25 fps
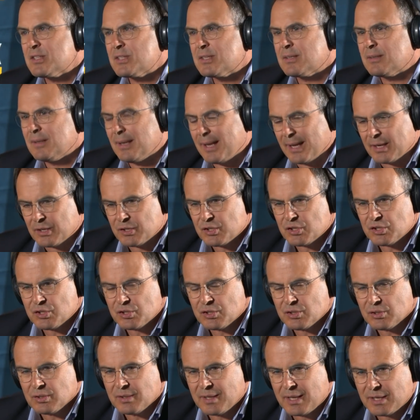last
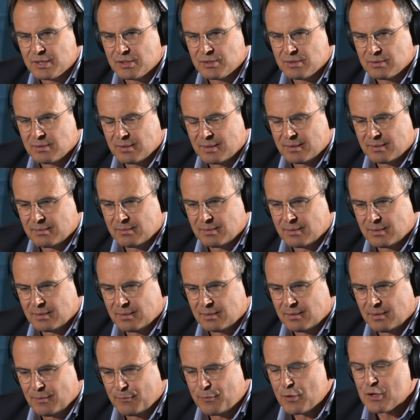lunch. The
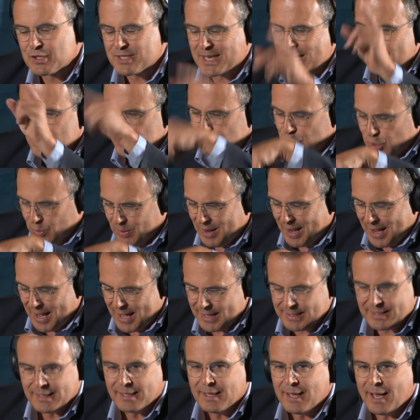first lunch you
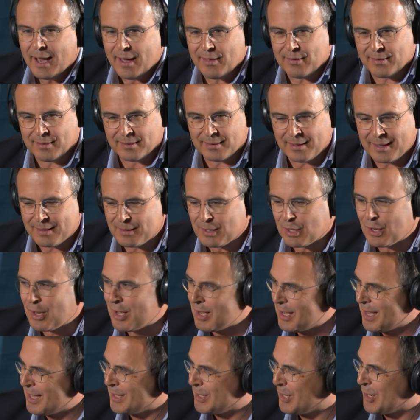had, and
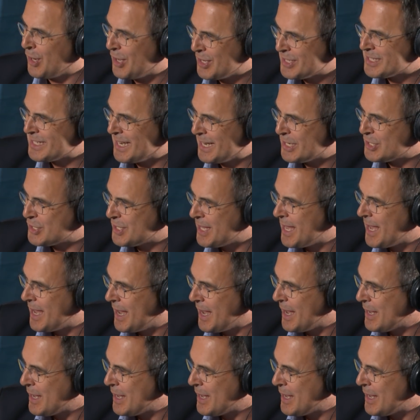the last lunch they